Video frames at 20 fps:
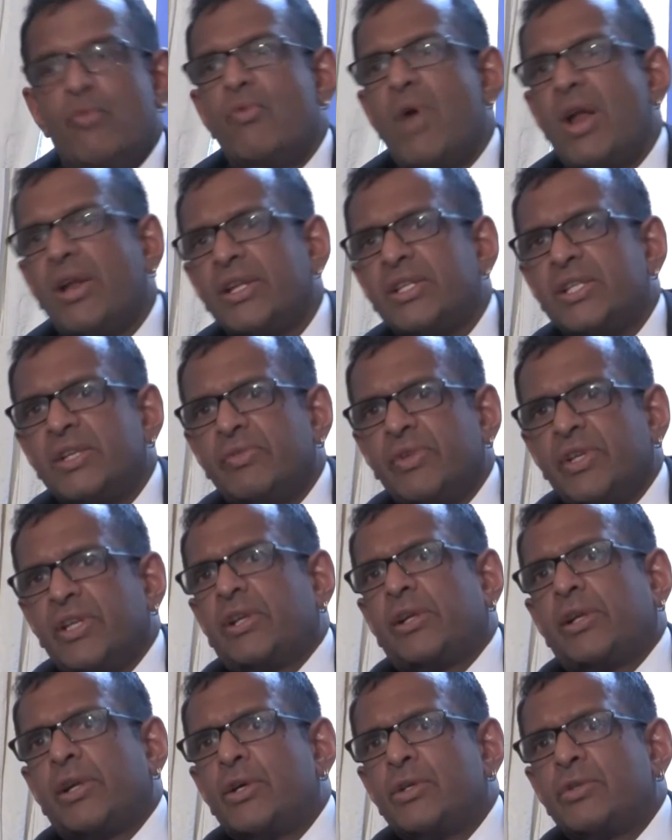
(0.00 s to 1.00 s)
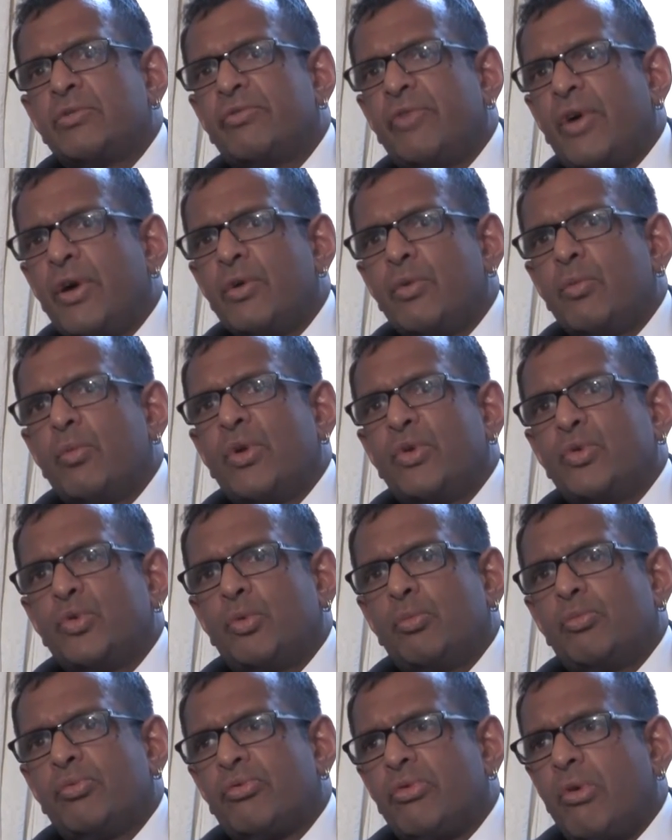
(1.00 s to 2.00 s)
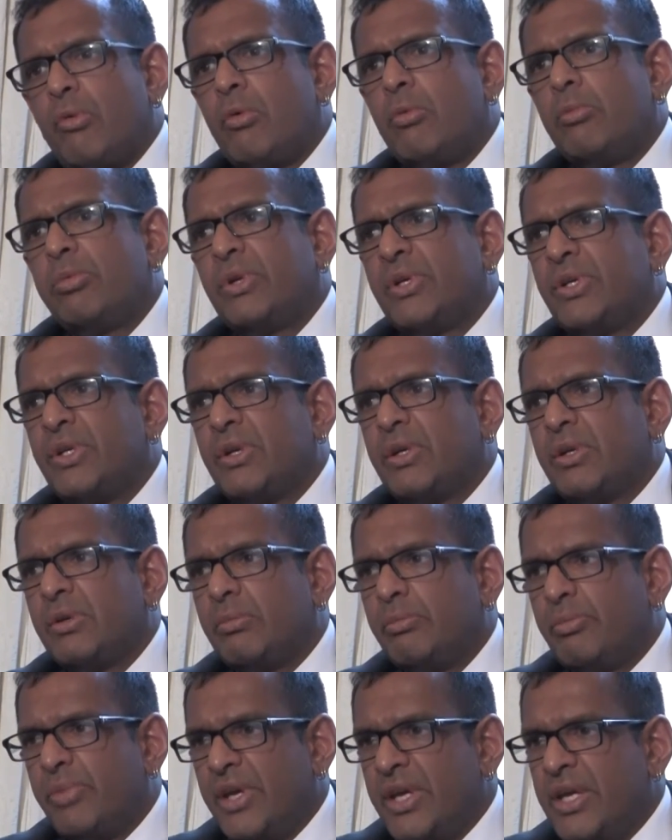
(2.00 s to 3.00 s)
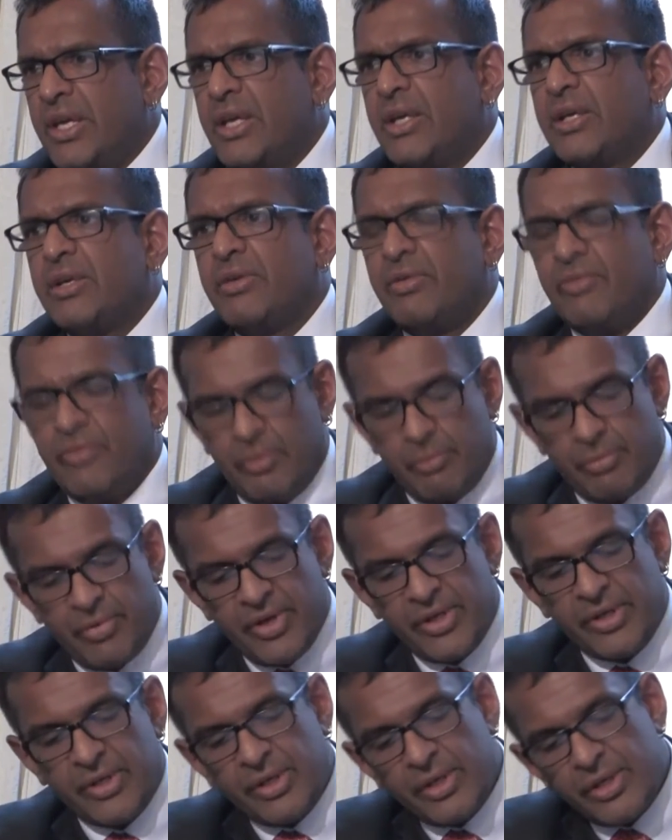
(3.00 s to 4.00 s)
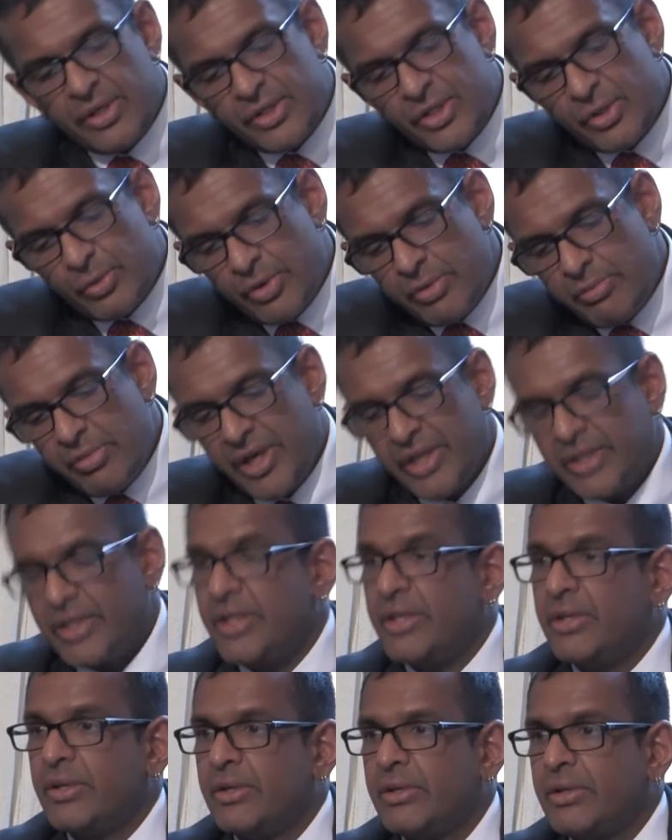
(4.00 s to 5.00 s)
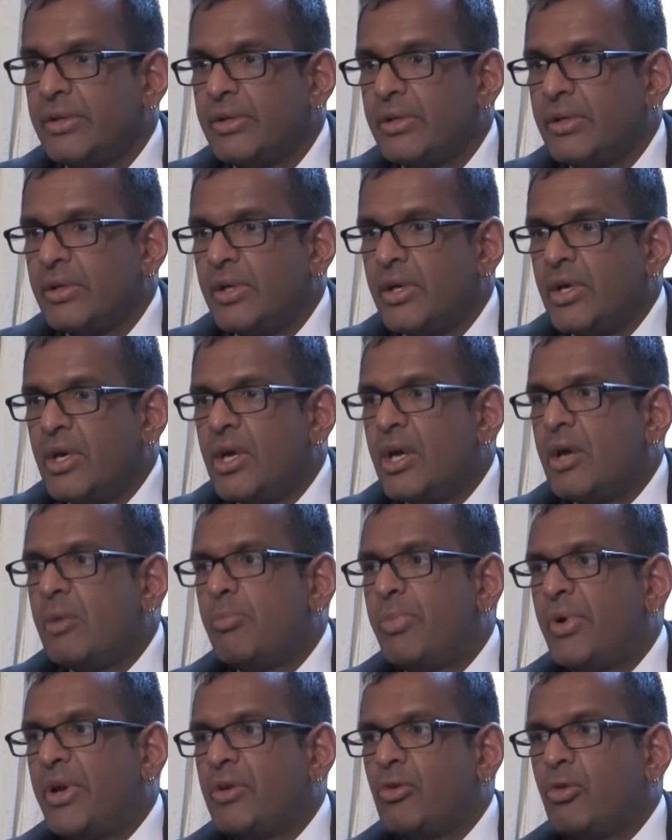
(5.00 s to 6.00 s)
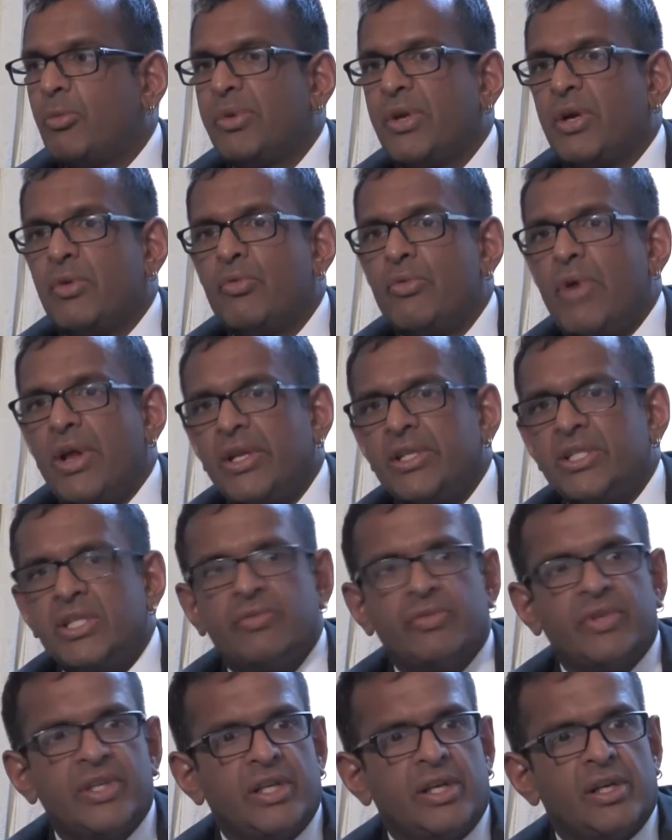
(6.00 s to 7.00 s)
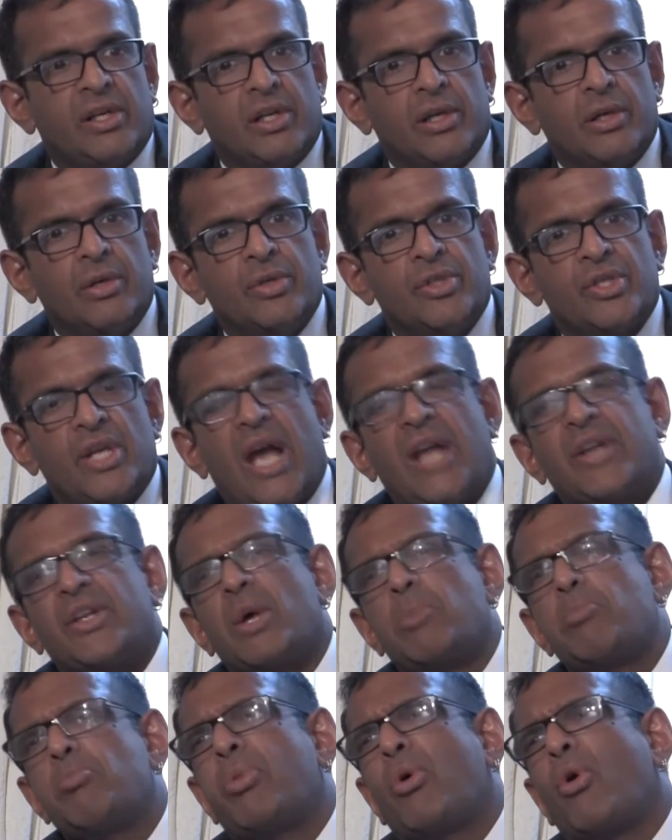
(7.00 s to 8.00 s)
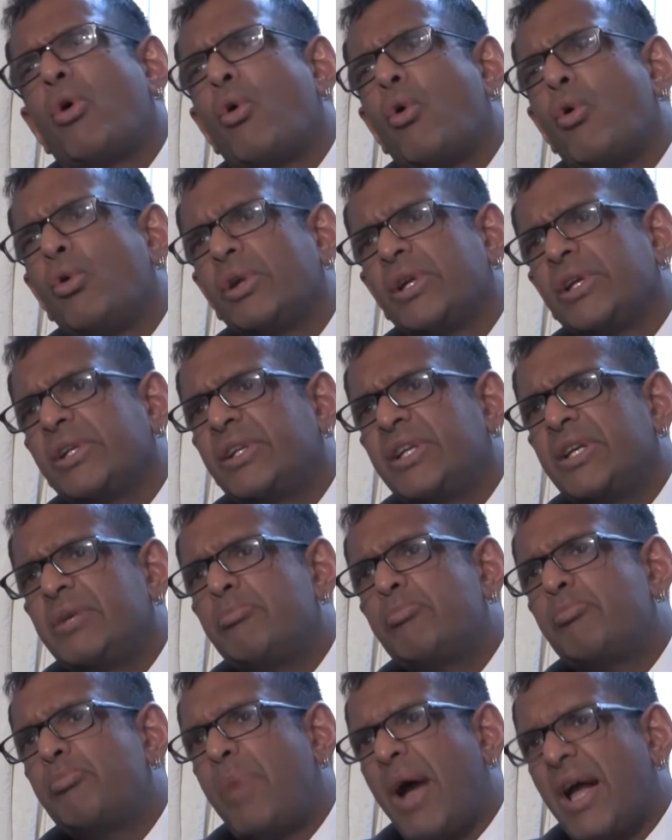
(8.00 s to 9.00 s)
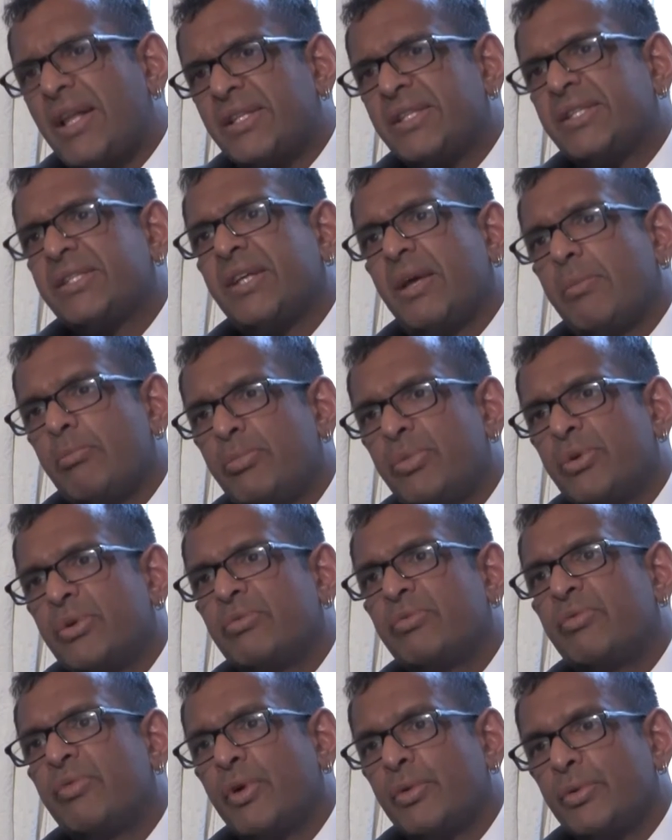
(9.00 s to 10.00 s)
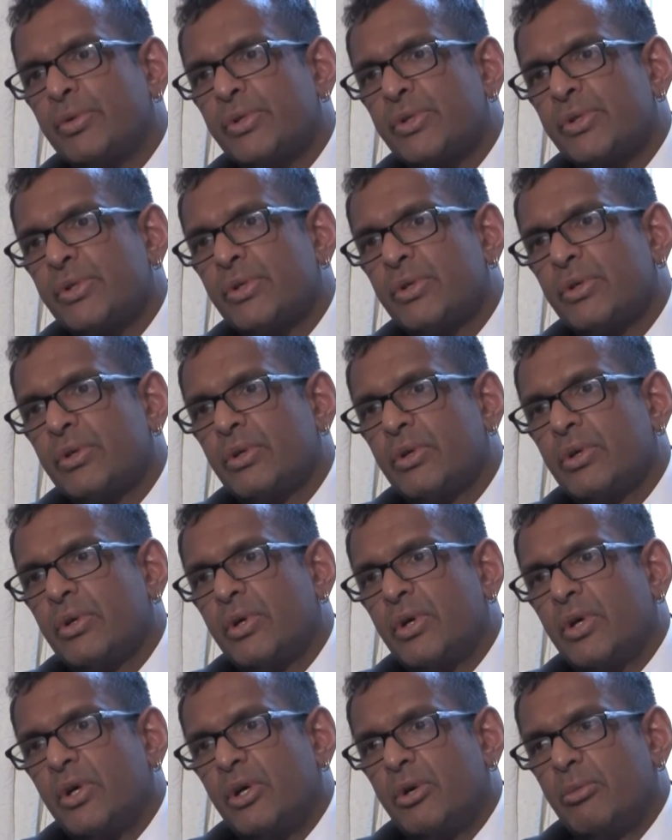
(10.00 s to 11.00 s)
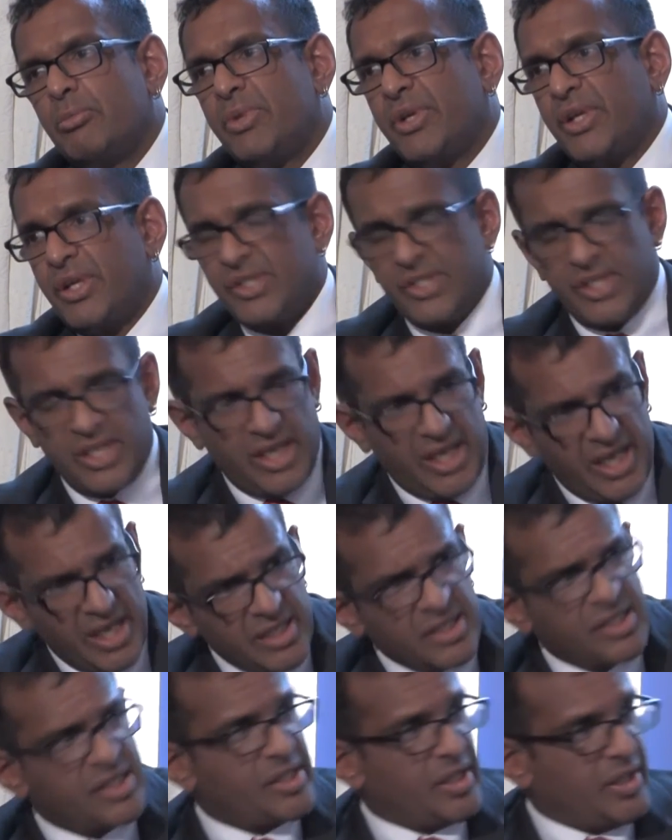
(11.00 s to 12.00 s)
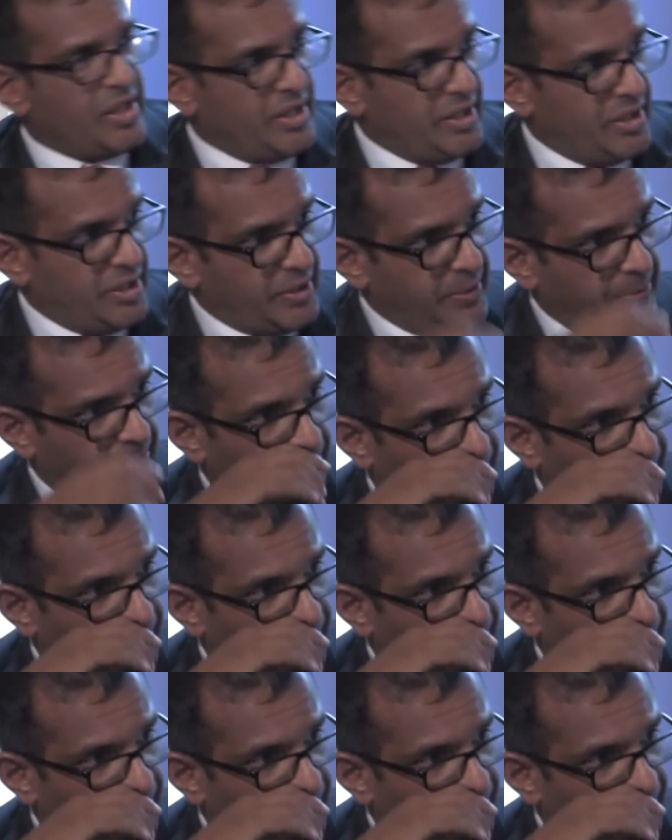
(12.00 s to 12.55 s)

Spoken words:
relatively close vote, which will probably be for Britain to remain in. But it will be a relatively close and appallingly bad-tempered vote, because the inside